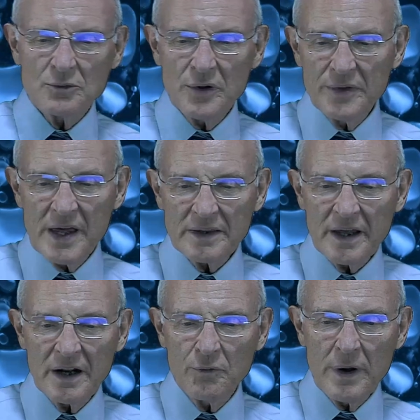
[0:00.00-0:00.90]
we think
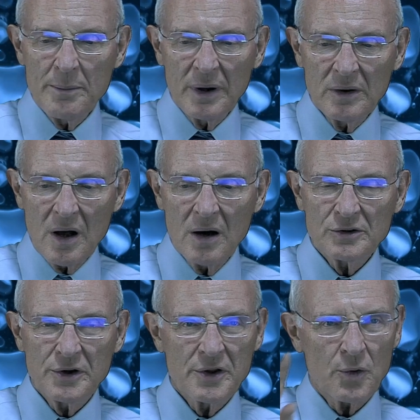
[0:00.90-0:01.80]
that if we belong
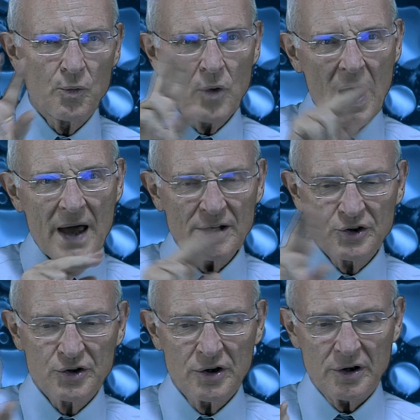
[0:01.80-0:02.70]
to the right
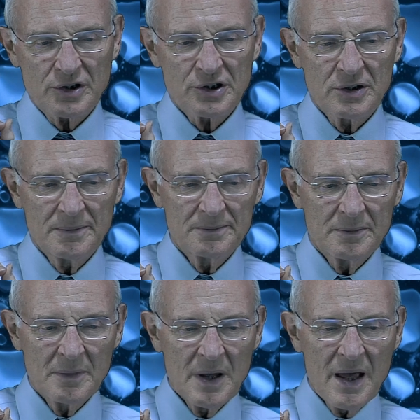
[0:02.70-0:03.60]
church,
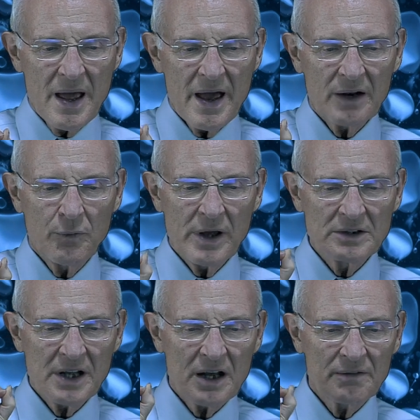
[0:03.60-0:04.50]
and if we
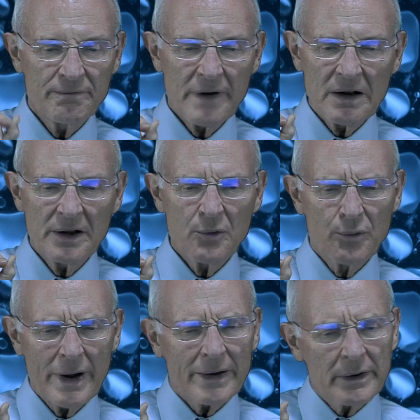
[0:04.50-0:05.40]
attend fairly
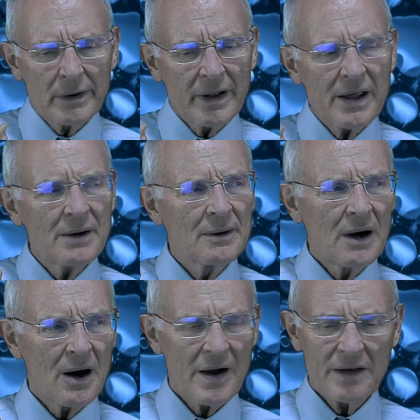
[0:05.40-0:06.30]
regularly
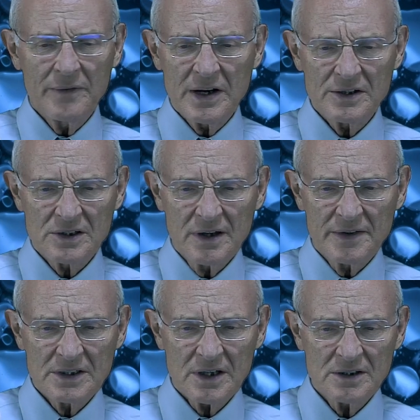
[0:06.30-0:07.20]
our Adventist
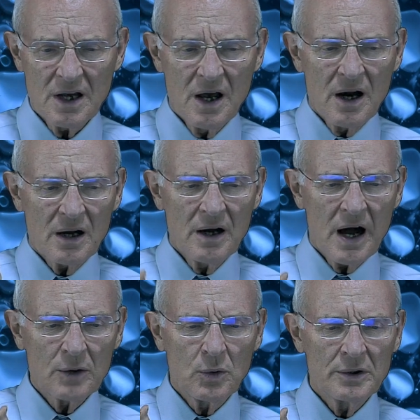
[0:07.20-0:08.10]
services,
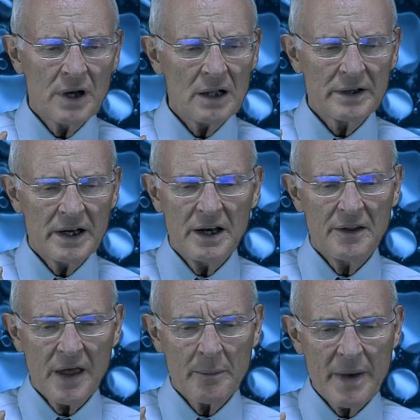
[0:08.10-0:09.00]
God will not let
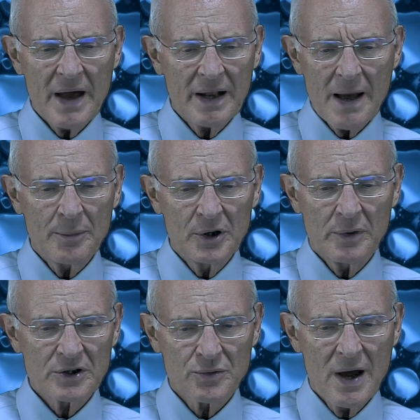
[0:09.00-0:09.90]
anything bad happen to
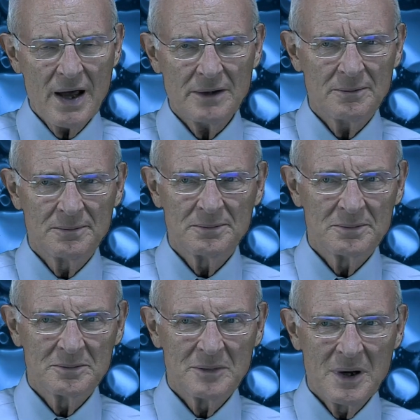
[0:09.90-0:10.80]
us, right?
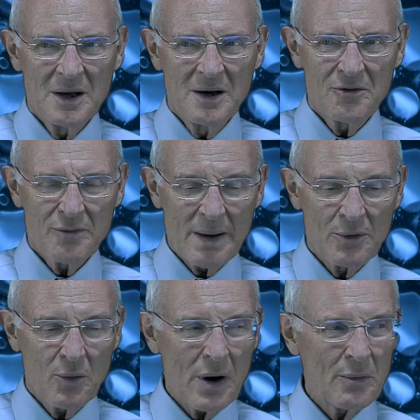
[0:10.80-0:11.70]

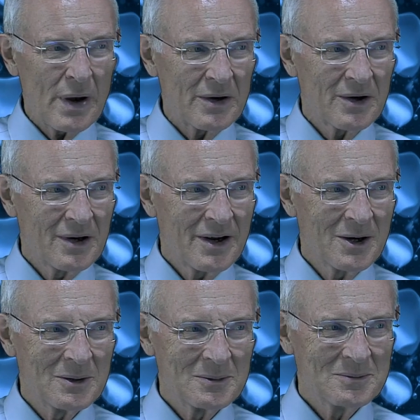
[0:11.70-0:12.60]
Remember what we read
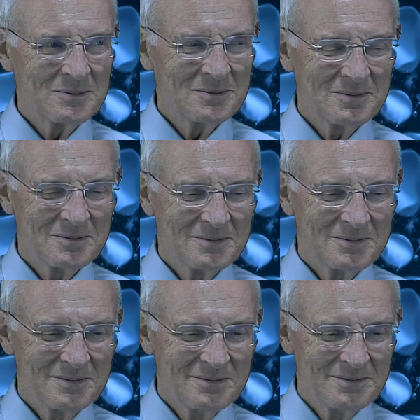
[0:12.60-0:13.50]
earlier?
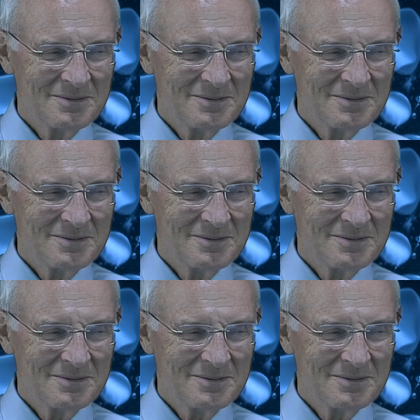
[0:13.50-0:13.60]
Jeremiah